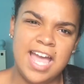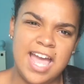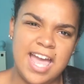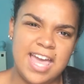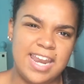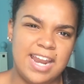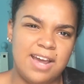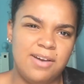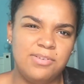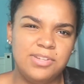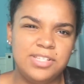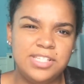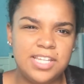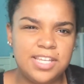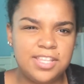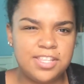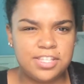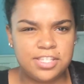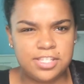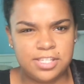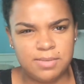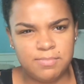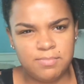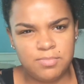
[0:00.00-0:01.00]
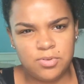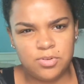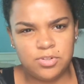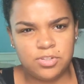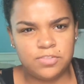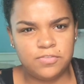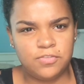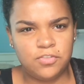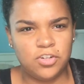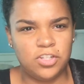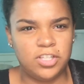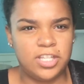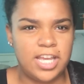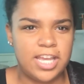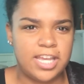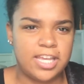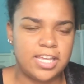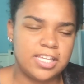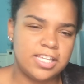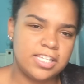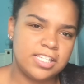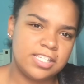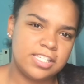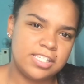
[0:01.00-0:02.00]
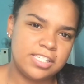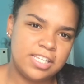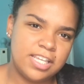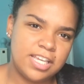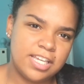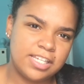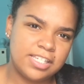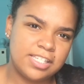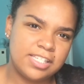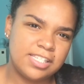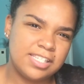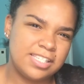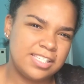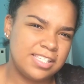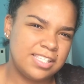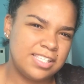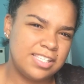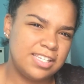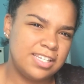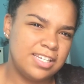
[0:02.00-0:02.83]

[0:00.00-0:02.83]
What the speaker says: And I would say the simple is for like 6th,